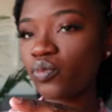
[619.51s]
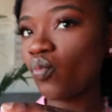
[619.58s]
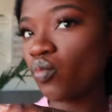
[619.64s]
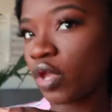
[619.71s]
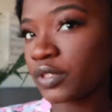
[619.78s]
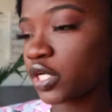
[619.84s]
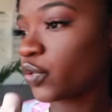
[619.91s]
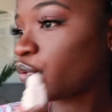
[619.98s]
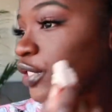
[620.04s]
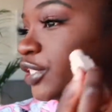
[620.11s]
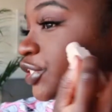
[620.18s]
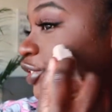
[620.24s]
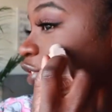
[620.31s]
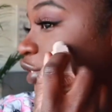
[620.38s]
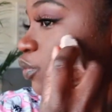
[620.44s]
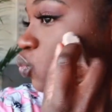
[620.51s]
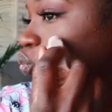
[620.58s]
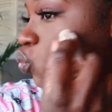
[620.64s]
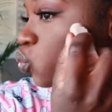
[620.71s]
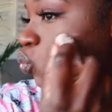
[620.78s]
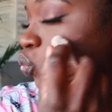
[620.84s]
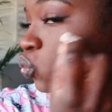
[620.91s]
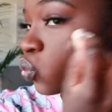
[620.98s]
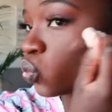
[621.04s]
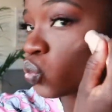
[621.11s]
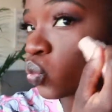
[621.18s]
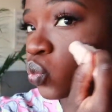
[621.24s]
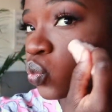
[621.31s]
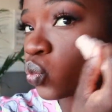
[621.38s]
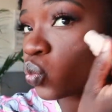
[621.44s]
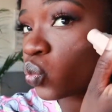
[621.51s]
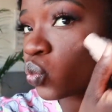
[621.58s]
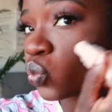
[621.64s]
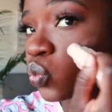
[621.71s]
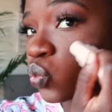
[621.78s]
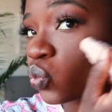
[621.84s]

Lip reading: I'm going to use this creamy highlighter called